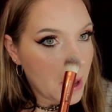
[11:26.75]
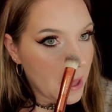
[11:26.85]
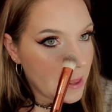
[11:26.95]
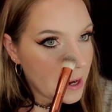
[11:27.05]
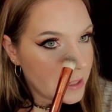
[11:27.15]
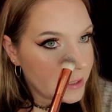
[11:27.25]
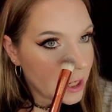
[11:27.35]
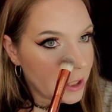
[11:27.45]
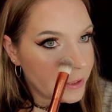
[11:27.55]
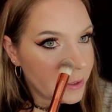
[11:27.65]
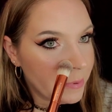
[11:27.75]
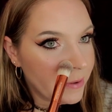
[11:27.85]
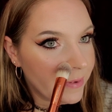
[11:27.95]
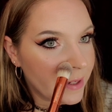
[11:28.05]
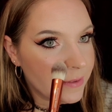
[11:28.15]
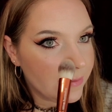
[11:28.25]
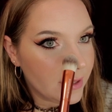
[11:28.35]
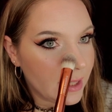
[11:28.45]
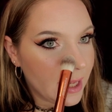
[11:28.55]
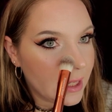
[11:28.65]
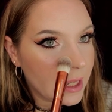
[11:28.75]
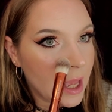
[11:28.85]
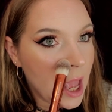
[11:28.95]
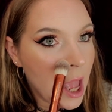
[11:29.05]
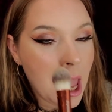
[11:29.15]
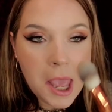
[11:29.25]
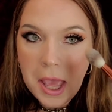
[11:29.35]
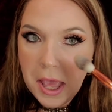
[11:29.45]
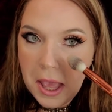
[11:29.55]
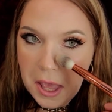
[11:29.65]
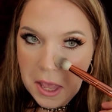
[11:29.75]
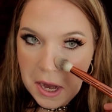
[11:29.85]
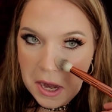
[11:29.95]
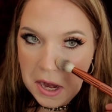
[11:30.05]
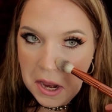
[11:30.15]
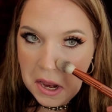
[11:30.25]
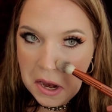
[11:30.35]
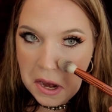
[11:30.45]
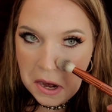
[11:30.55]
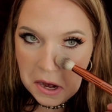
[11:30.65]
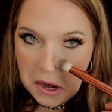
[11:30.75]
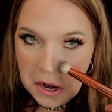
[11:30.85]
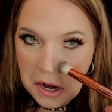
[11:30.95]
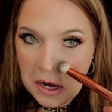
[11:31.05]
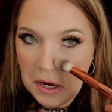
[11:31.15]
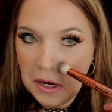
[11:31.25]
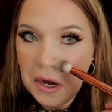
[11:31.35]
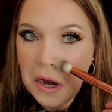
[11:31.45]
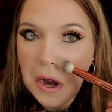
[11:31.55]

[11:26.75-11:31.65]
And then it's also perfect for like in your